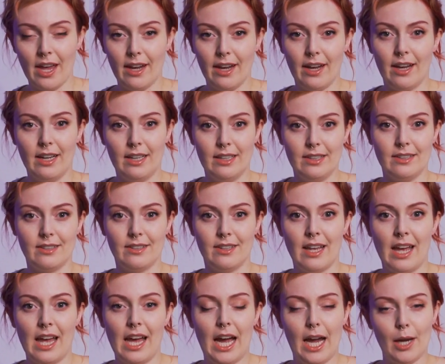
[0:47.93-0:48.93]
And
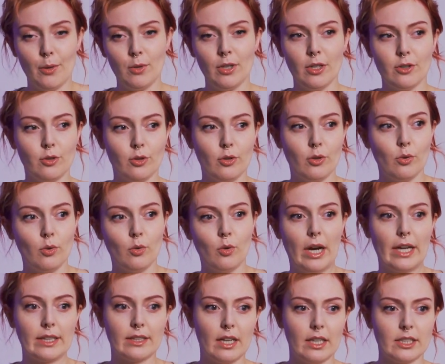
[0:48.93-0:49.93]
I want to do
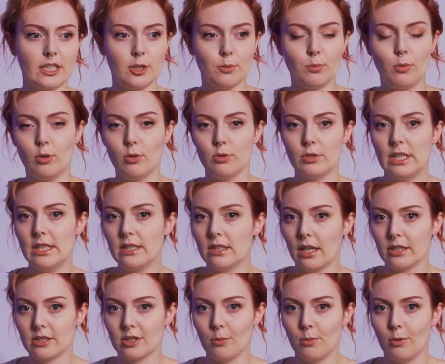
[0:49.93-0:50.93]
attachable,
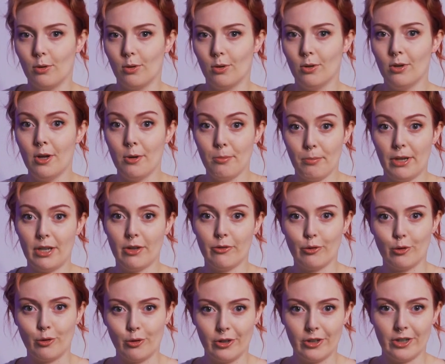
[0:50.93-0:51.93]
detachable,
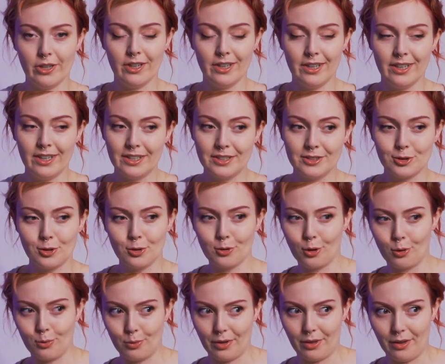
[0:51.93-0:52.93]
pinafore to
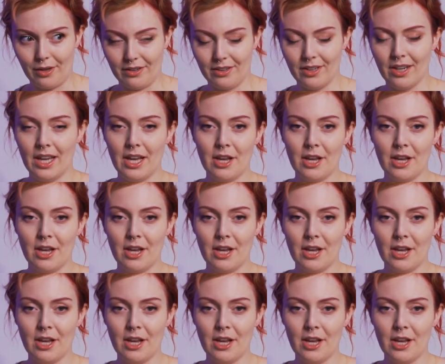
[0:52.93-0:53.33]
go with it.